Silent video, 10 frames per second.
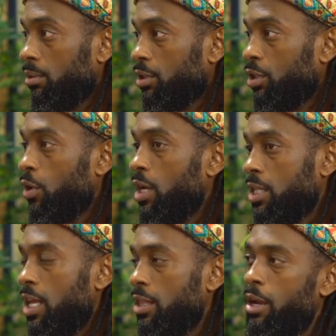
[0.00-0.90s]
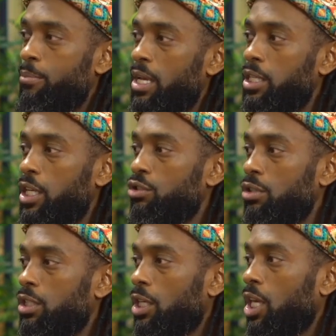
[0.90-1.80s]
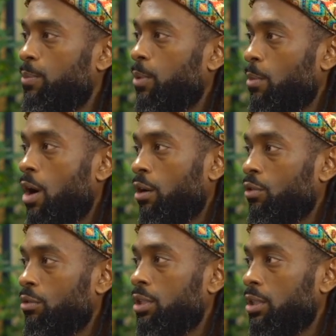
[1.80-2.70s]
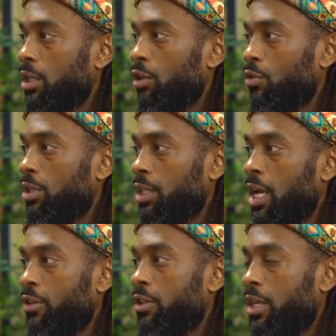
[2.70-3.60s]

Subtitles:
So it's in their best interest to keep them all going together.